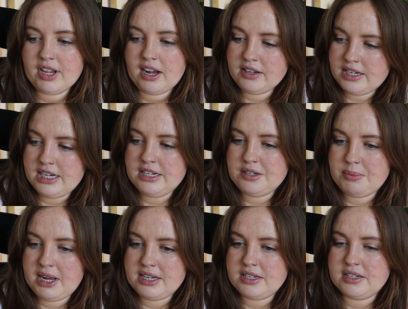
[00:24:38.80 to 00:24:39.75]
on an
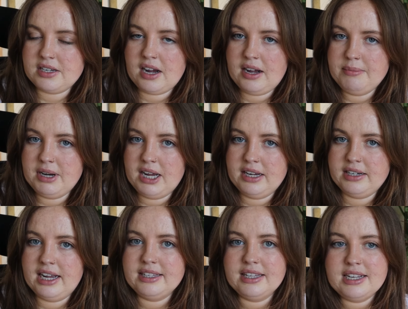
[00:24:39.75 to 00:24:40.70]
independent
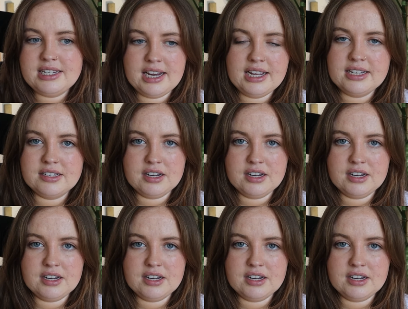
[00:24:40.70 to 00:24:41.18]
timeline and they take